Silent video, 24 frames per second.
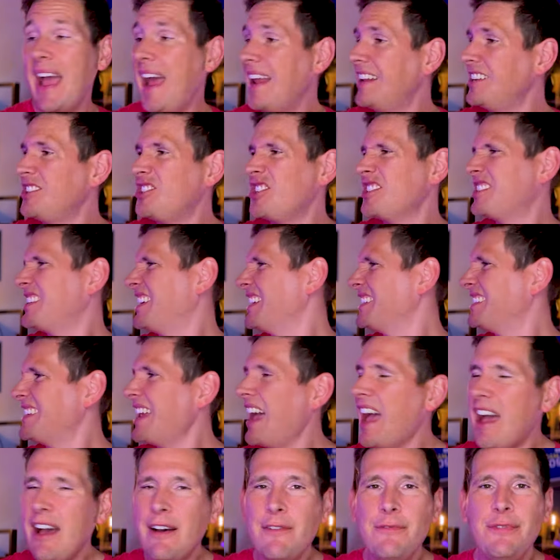and it just gets
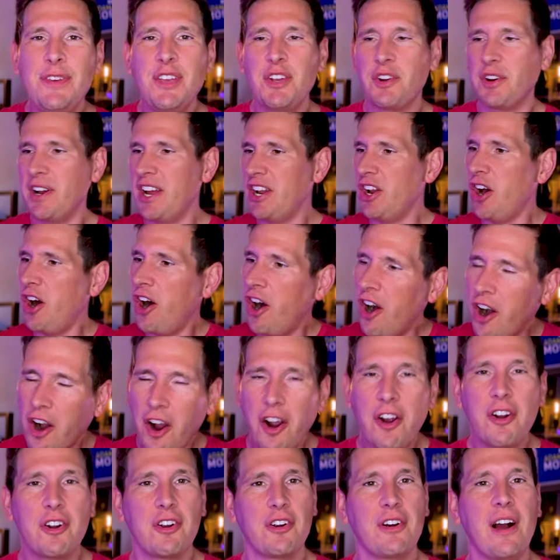heavier and
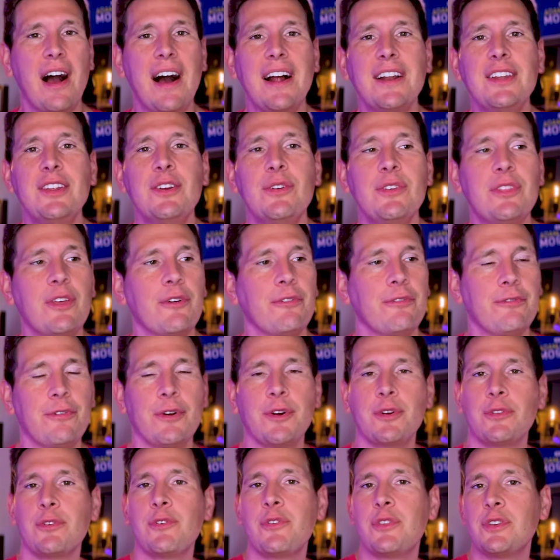harder on you the
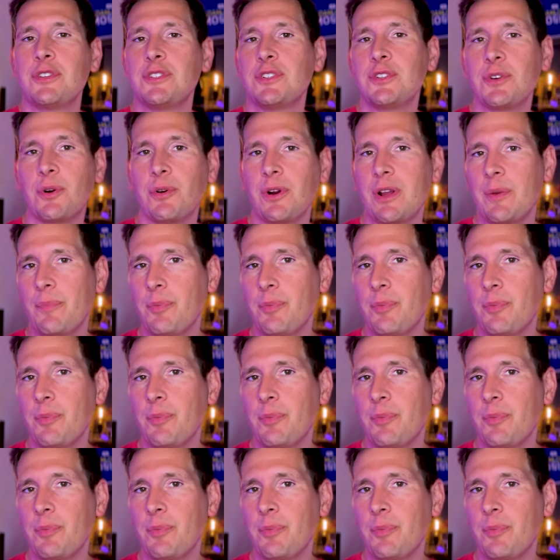further the story